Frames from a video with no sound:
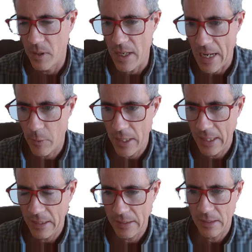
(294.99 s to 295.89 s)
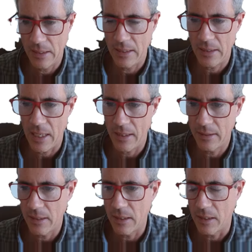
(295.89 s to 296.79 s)
Nowadays, the
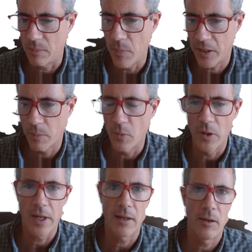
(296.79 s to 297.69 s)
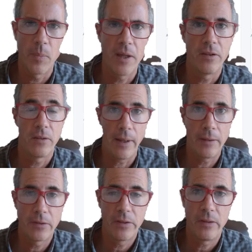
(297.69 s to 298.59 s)
sizing is much more handled by the
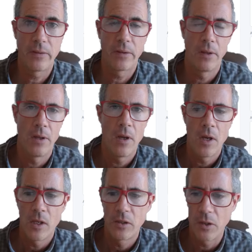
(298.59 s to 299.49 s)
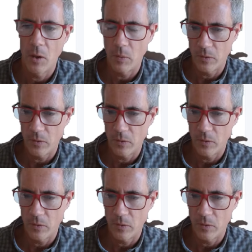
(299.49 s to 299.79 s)
style sheets. So